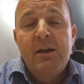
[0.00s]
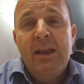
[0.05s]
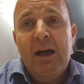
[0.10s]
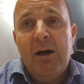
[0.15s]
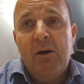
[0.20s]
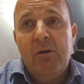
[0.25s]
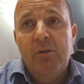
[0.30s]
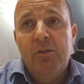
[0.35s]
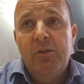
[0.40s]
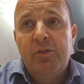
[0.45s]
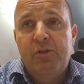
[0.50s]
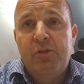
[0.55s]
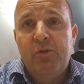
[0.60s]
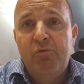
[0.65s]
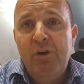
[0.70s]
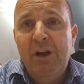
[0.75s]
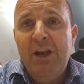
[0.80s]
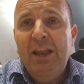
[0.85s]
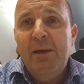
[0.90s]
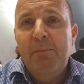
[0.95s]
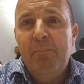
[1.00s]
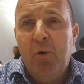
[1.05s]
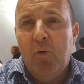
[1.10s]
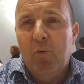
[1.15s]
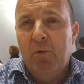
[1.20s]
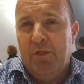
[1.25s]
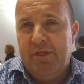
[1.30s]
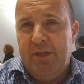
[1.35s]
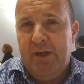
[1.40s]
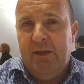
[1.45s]
Now, the really
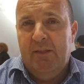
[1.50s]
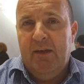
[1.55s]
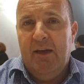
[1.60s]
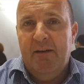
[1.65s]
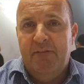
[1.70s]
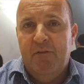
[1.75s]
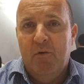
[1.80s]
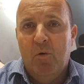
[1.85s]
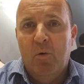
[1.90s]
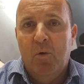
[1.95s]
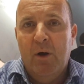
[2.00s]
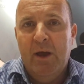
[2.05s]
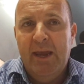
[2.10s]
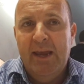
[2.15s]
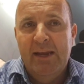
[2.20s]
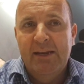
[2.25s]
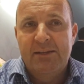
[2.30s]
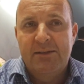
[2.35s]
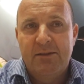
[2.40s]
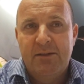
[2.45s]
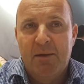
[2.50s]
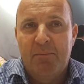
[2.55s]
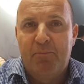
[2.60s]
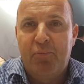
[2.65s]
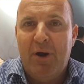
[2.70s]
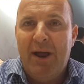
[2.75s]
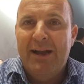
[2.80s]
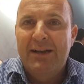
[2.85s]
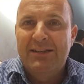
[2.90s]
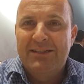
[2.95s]
important thing therefore is
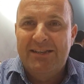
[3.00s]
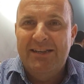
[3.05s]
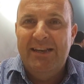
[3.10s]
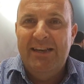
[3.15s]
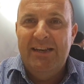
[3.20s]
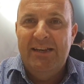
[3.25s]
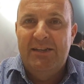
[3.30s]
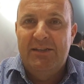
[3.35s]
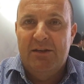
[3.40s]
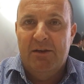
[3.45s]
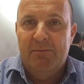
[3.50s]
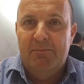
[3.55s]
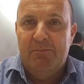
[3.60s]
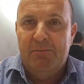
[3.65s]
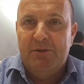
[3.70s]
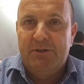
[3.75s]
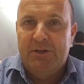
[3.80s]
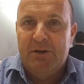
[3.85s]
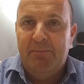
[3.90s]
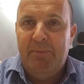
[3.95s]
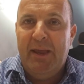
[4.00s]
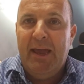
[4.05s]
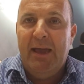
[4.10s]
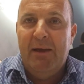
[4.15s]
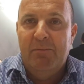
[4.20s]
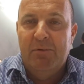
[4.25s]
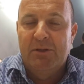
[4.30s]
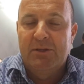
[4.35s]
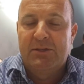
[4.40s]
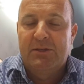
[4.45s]
that brands need to be
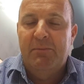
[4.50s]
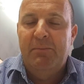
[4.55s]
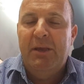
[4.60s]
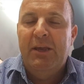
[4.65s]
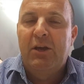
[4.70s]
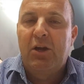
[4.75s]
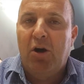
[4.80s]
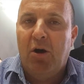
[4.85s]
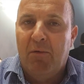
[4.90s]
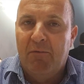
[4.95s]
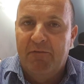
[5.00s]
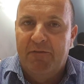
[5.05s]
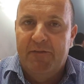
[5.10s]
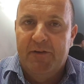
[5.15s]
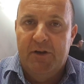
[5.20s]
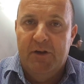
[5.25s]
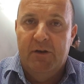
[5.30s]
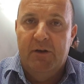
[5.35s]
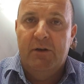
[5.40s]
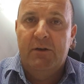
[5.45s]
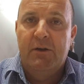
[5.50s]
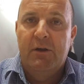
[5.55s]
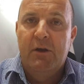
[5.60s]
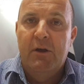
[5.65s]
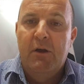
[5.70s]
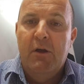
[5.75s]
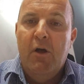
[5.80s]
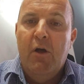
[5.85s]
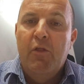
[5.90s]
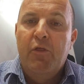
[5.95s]
able to be confident
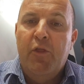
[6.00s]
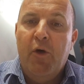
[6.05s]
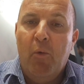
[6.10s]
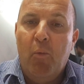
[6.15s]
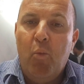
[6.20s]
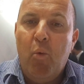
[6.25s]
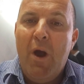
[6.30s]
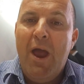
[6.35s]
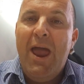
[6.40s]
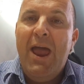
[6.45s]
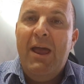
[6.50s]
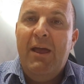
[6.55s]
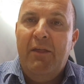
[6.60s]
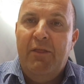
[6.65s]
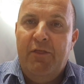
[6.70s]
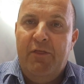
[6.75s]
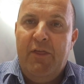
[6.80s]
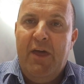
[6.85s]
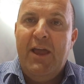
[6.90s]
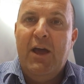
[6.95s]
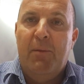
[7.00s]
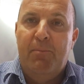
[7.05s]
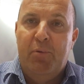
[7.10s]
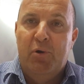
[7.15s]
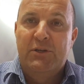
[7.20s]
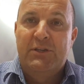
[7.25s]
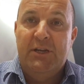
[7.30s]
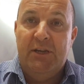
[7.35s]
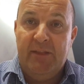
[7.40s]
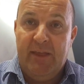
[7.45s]
that where they are
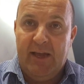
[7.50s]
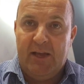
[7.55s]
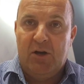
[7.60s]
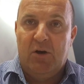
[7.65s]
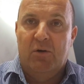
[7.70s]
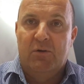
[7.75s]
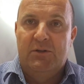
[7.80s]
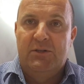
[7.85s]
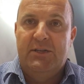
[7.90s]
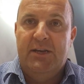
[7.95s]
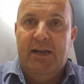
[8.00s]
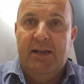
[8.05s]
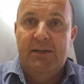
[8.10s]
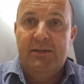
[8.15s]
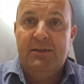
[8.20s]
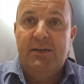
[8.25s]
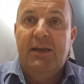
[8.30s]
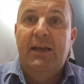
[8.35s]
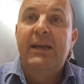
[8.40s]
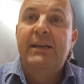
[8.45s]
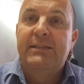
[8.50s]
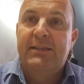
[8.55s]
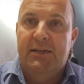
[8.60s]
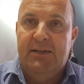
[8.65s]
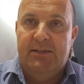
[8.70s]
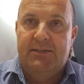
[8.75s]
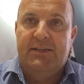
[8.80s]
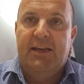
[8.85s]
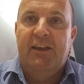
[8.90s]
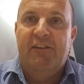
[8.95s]
putting their content is
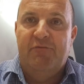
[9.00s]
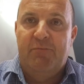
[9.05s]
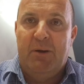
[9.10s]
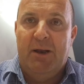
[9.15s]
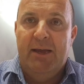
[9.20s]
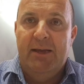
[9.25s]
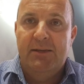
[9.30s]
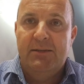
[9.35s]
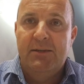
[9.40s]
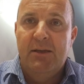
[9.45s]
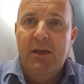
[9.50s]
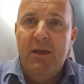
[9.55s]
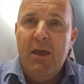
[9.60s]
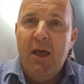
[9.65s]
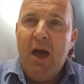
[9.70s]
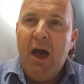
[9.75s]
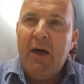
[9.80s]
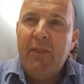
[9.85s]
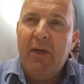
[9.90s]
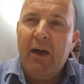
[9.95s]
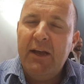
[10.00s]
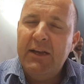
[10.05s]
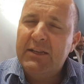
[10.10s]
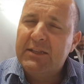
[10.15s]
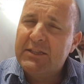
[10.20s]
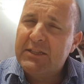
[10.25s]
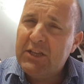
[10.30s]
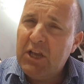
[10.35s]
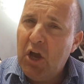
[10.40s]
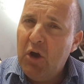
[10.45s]
in a safe place. And that
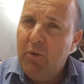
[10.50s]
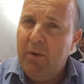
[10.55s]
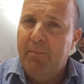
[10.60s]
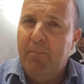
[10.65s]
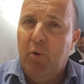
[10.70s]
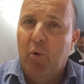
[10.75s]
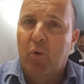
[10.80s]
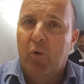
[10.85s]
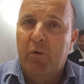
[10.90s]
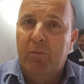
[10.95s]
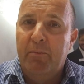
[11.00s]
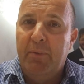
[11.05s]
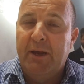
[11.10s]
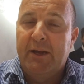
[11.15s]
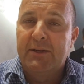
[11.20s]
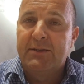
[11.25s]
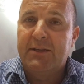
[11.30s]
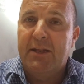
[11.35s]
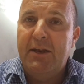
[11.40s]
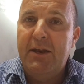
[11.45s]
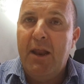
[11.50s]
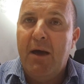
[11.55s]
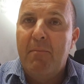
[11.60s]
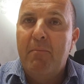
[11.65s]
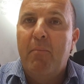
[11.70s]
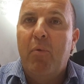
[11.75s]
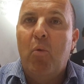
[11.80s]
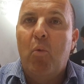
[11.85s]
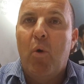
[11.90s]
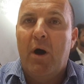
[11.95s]
is so important, because the
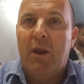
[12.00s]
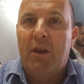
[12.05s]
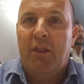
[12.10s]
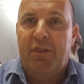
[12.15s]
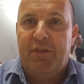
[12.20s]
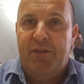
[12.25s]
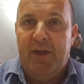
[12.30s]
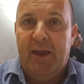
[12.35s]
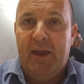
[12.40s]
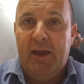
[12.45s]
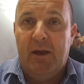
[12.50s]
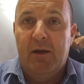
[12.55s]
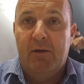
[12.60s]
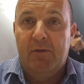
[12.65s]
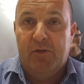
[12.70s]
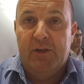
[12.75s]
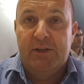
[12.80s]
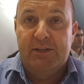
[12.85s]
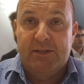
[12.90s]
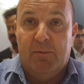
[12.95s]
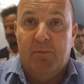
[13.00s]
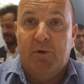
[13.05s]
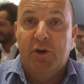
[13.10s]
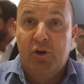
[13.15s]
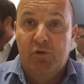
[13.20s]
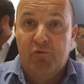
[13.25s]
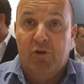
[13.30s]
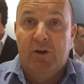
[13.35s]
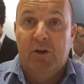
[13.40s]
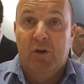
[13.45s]
number one thing that someone
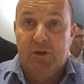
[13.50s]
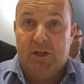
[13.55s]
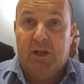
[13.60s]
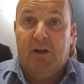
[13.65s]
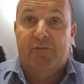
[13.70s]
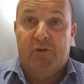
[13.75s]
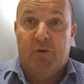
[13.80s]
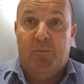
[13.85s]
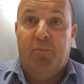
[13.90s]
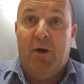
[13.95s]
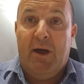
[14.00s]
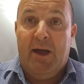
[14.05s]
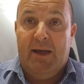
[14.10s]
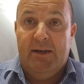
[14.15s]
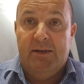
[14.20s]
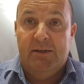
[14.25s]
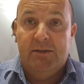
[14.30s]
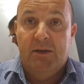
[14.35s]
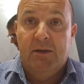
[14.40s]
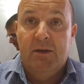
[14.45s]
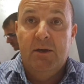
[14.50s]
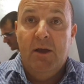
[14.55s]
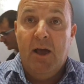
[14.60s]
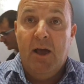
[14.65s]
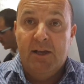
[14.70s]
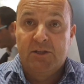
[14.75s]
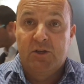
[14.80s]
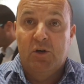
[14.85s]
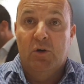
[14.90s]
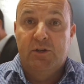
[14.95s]
who looks after a brand
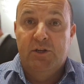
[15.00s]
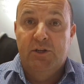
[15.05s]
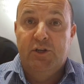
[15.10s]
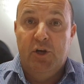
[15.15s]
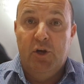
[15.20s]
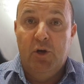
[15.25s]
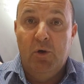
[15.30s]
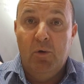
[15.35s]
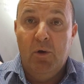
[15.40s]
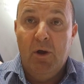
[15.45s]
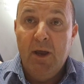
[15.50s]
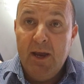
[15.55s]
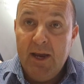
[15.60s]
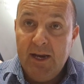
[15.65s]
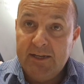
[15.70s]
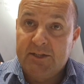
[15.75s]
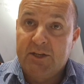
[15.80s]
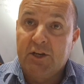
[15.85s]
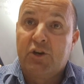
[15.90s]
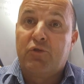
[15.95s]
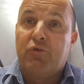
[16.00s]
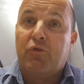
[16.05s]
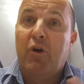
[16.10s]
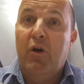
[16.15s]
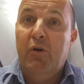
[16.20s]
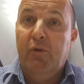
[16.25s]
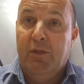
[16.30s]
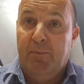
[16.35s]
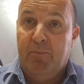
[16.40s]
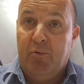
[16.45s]
has got to do is to
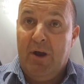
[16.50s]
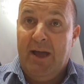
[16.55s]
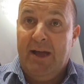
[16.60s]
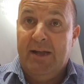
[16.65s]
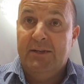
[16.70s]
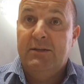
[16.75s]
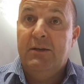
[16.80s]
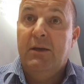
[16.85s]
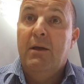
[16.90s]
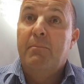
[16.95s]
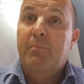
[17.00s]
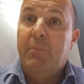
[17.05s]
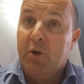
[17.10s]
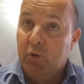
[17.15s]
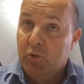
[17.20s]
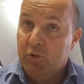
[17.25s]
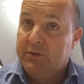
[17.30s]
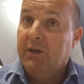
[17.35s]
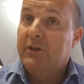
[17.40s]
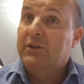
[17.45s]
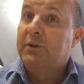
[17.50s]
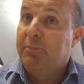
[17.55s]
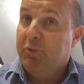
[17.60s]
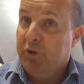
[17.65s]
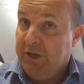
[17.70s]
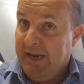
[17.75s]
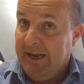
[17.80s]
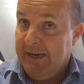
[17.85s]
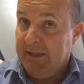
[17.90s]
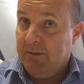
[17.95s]
grow the brand, but also to
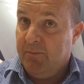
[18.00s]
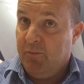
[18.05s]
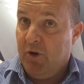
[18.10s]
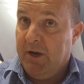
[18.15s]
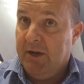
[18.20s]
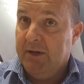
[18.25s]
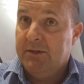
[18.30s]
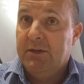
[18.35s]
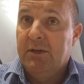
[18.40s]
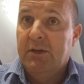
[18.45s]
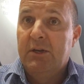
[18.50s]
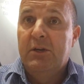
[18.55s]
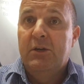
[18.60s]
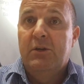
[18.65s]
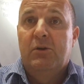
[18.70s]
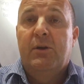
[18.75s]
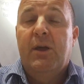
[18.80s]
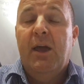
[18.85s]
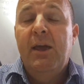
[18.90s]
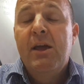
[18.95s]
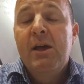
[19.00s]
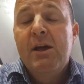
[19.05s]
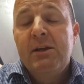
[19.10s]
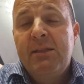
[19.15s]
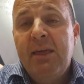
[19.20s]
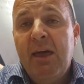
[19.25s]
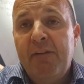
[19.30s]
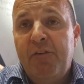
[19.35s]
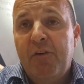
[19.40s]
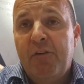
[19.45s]
protect the brand.
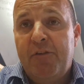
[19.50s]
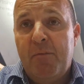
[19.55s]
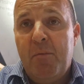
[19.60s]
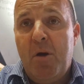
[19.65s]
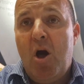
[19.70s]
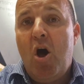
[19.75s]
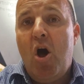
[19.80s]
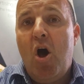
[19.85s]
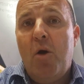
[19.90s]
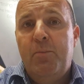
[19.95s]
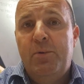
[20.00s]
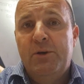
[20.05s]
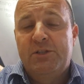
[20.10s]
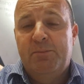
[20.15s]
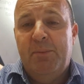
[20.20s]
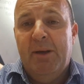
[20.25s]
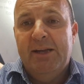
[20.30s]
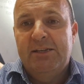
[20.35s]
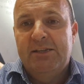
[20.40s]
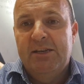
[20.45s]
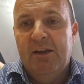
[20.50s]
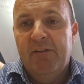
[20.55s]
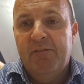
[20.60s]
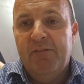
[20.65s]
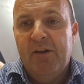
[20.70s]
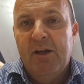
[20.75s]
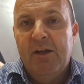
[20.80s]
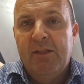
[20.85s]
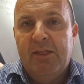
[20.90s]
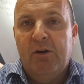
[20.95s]
Okay? Therefore, from our perspective,
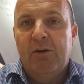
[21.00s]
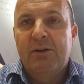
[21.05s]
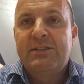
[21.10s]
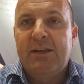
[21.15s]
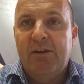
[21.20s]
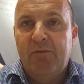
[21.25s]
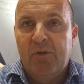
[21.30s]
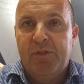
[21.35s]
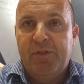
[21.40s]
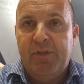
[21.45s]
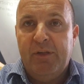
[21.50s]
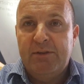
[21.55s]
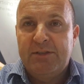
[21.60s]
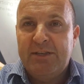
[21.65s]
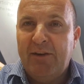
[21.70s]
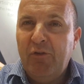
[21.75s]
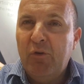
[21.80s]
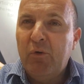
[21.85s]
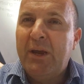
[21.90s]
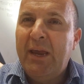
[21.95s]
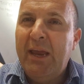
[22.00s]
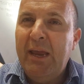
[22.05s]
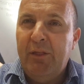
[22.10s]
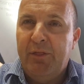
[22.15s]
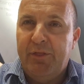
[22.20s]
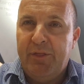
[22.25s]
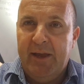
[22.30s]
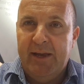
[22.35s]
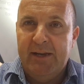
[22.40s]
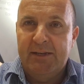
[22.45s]
there are several
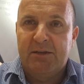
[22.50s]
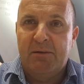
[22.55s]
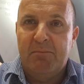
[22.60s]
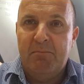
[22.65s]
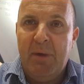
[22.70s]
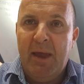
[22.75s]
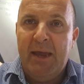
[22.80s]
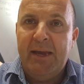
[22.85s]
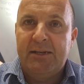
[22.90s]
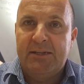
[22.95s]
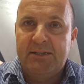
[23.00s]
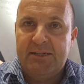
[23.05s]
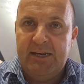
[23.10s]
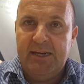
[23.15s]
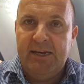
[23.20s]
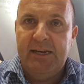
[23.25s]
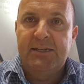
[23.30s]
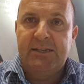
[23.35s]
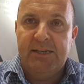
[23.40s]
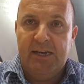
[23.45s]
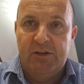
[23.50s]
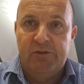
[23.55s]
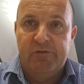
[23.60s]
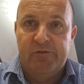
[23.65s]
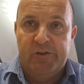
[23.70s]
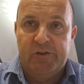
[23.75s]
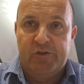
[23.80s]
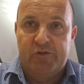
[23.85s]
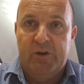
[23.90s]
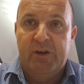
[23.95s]
key things that make Teads
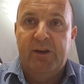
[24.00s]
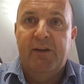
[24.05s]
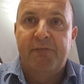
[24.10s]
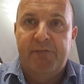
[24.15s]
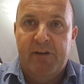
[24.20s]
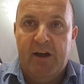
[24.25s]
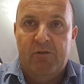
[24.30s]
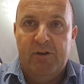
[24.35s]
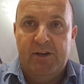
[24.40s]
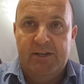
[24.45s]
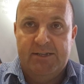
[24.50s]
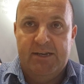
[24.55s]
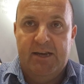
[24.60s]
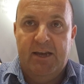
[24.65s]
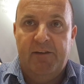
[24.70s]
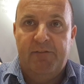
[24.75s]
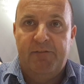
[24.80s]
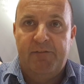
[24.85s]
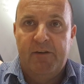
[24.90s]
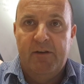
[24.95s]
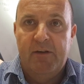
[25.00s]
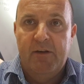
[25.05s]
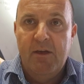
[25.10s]
inventory very safe.